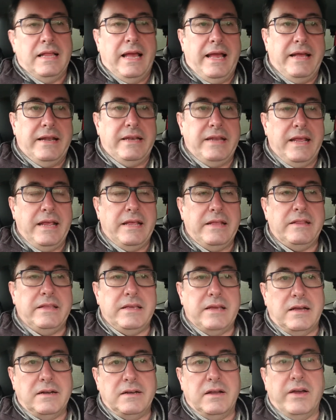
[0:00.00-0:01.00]
and in
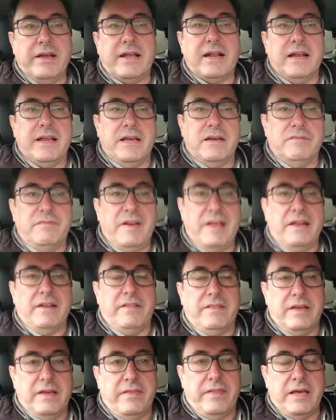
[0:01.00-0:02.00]
the unlikely
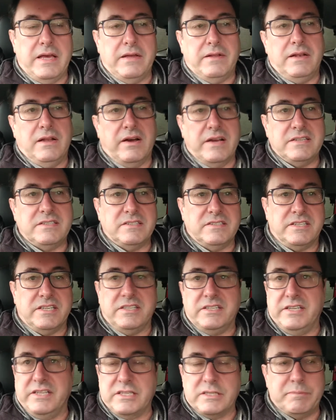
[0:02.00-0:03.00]
event that their
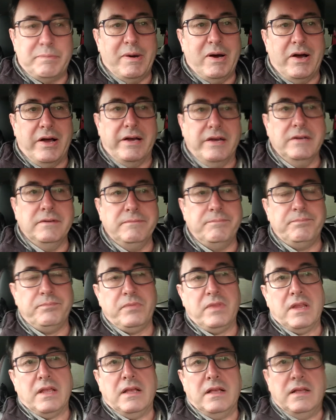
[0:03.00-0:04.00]
licenses expire
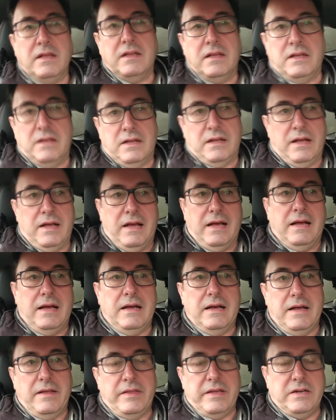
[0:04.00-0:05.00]

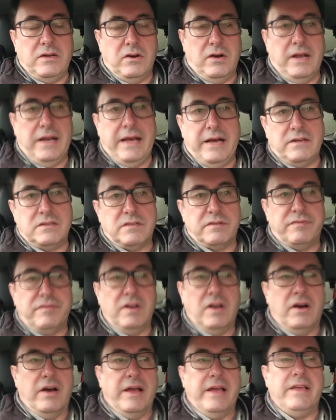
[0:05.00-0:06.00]
and they're not allowed to
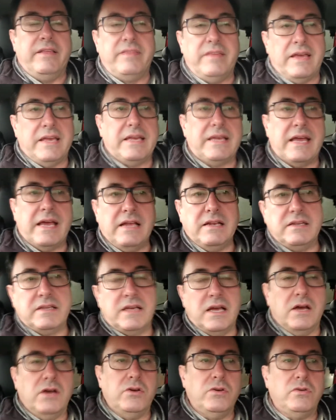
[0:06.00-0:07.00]
fly, they can
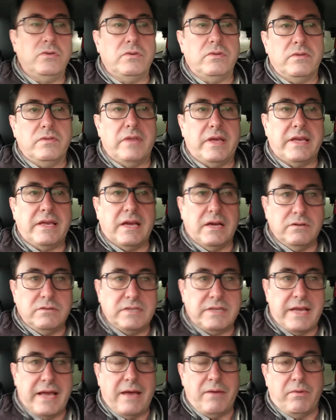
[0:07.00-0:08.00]
go
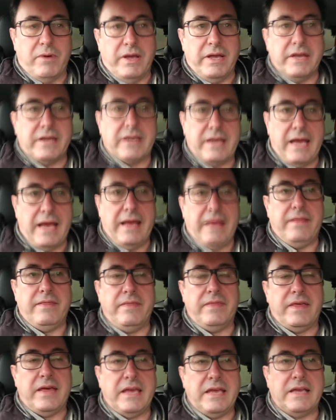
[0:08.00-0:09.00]
to Gatwick
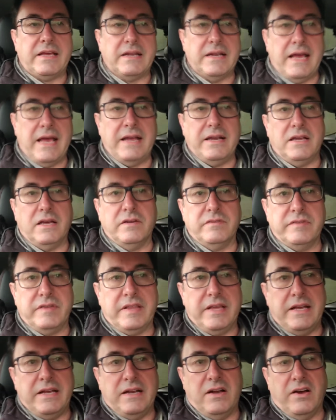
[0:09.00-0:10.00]
and they can hand over
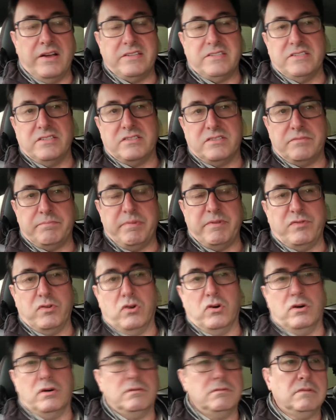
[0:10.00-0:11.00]
their license
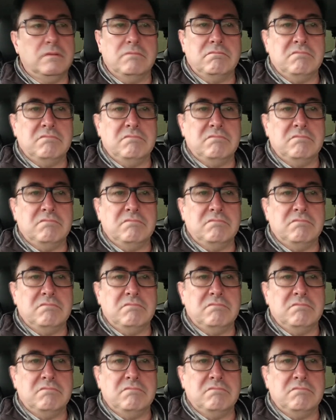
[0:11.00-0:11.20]
before